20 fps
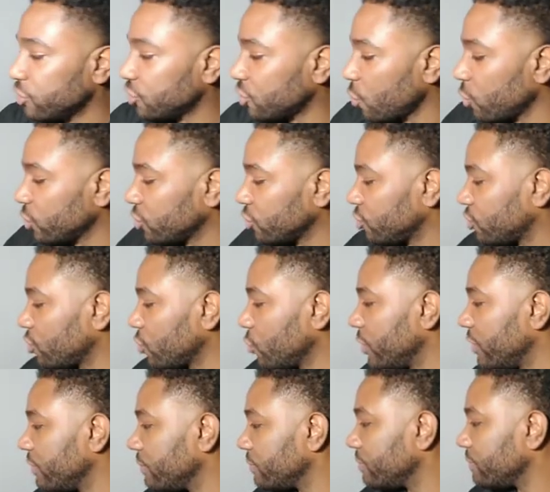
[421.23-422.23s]
so is the
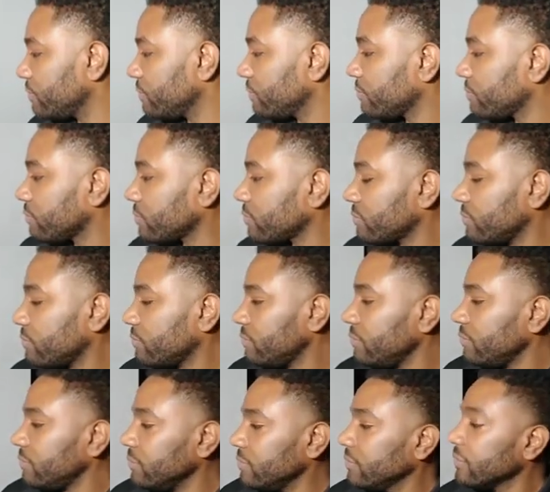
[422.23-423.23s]
student.
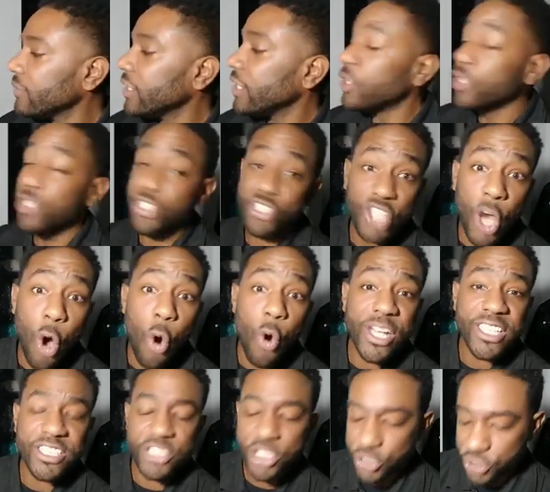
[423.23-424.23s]
So
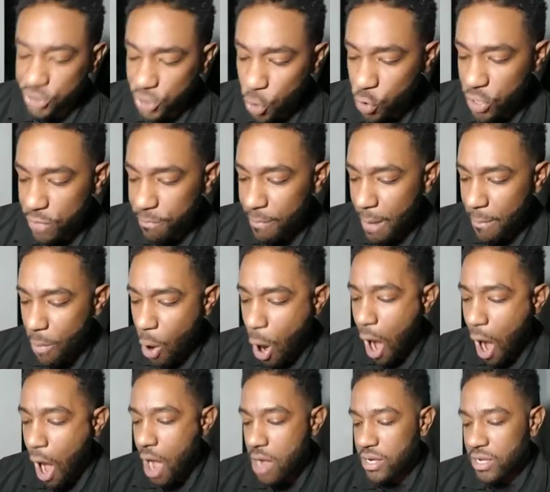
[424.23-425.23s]
is the student, my
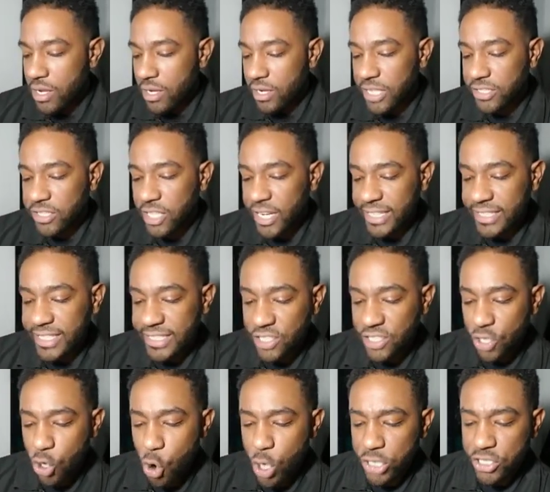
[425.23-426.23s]
boy. Let's look at this
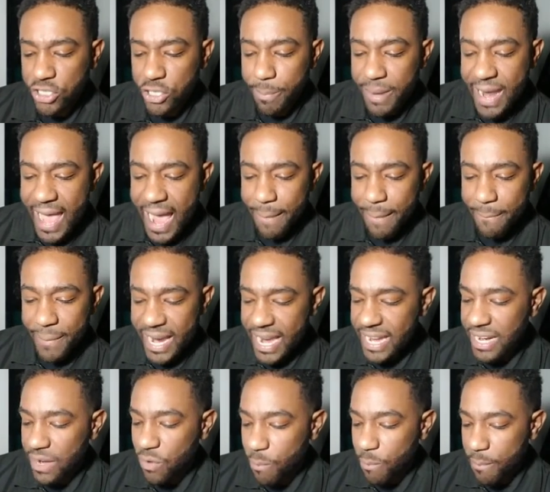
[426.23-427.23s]
according to the black
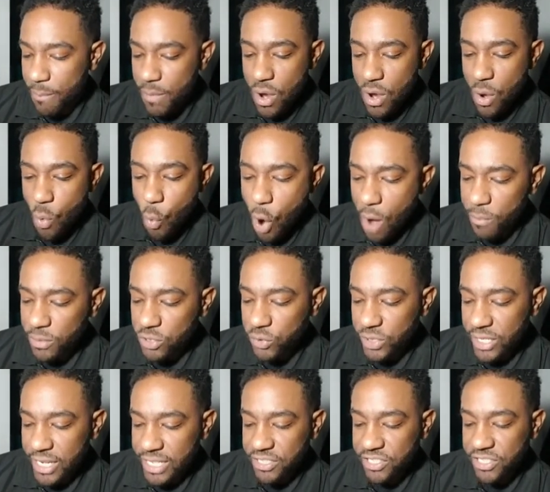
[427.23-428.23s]
man and woman's
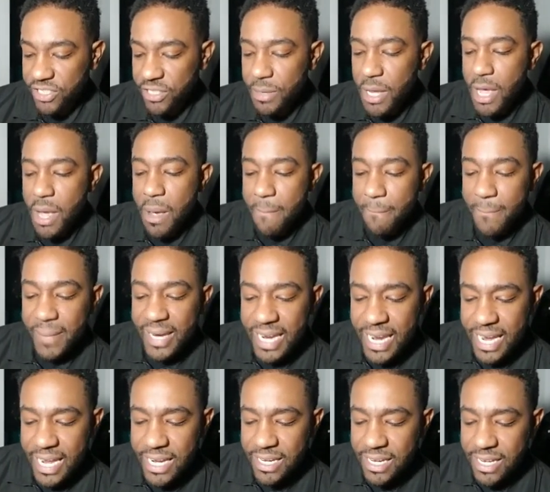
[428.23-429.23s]
relationship.
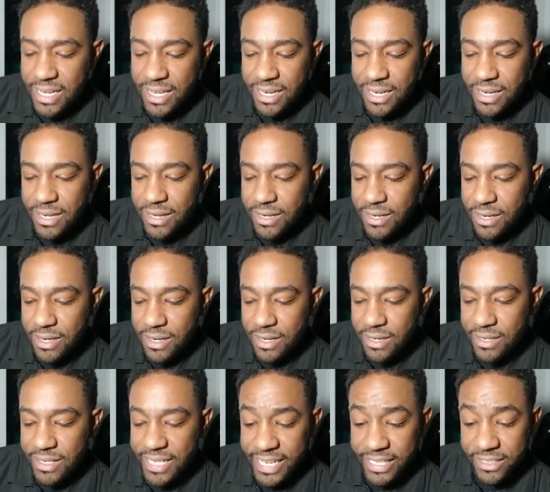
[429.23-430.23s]
Men
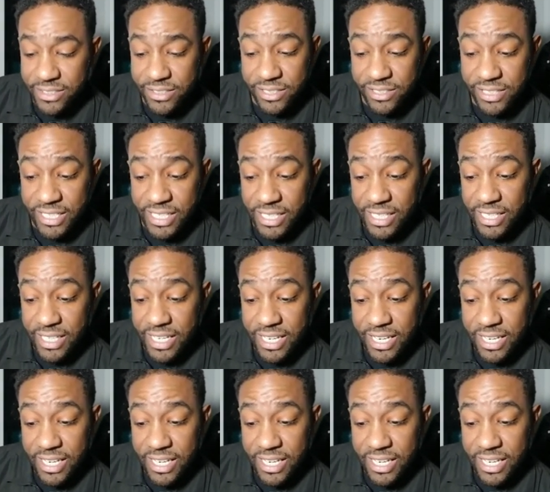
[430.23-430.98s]
needs to see,